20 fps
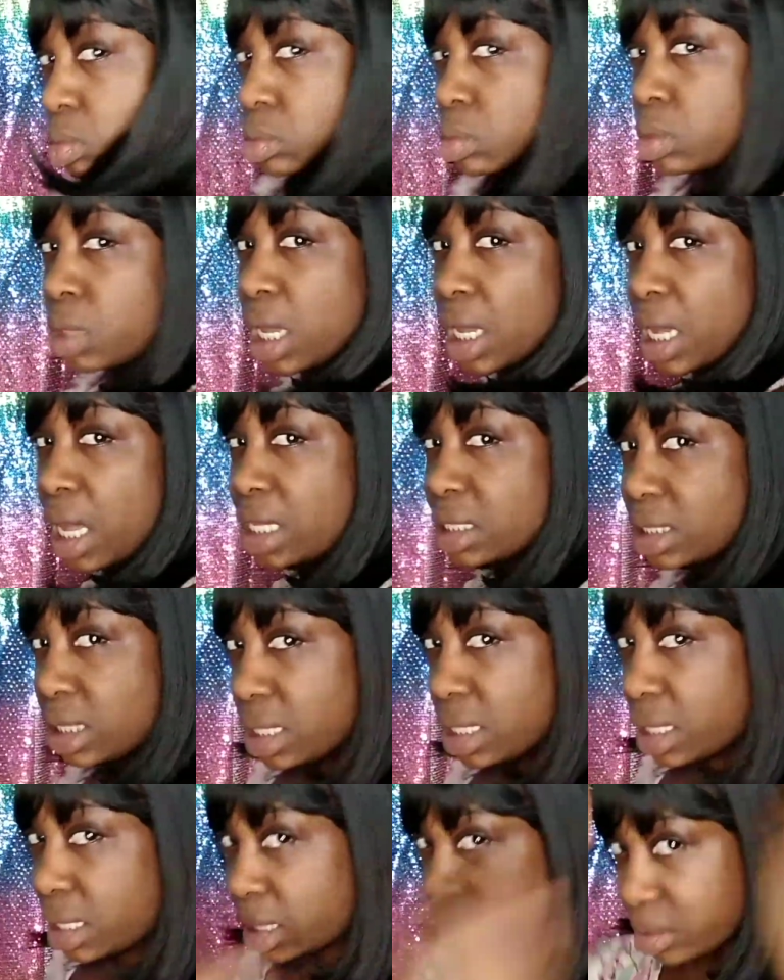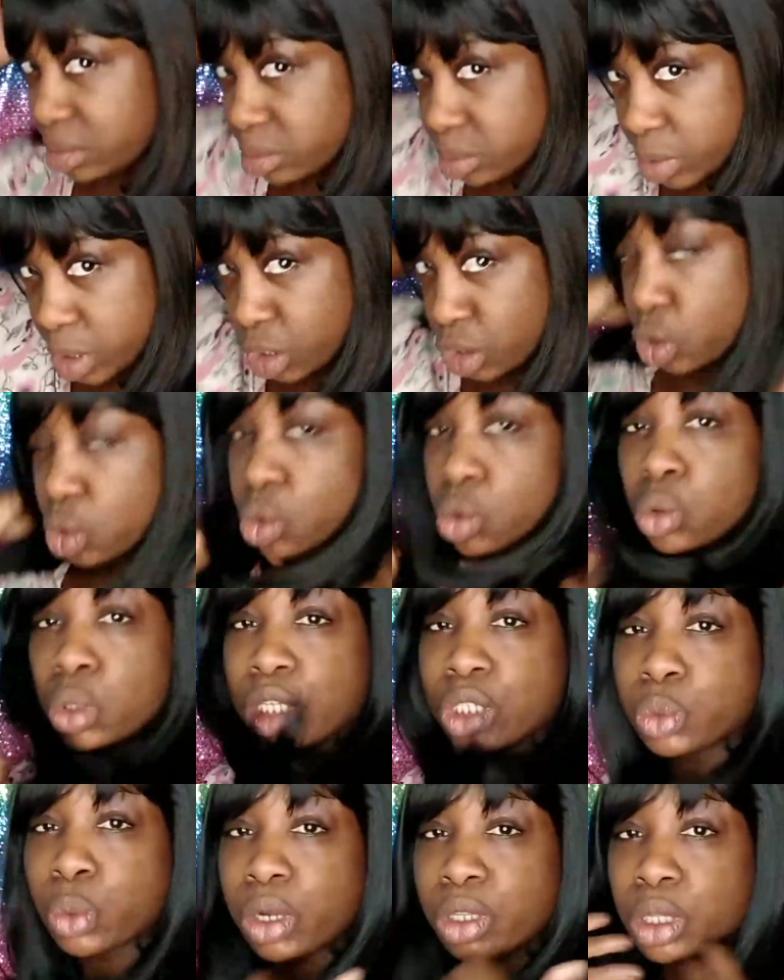Like I said, it's cool.
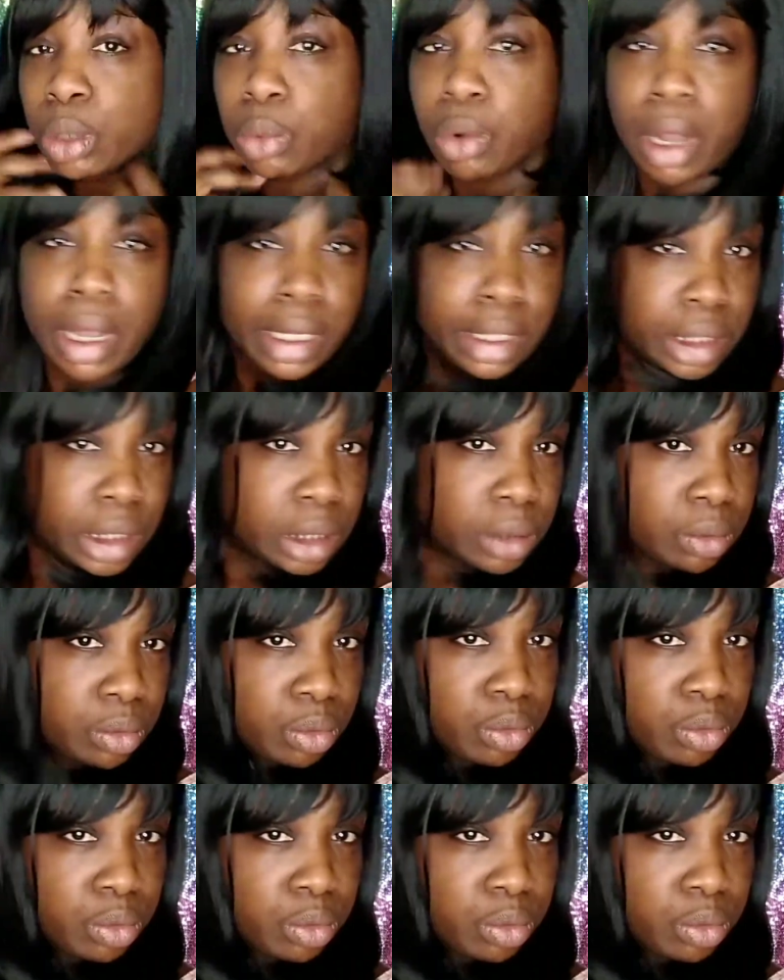It's worth the price.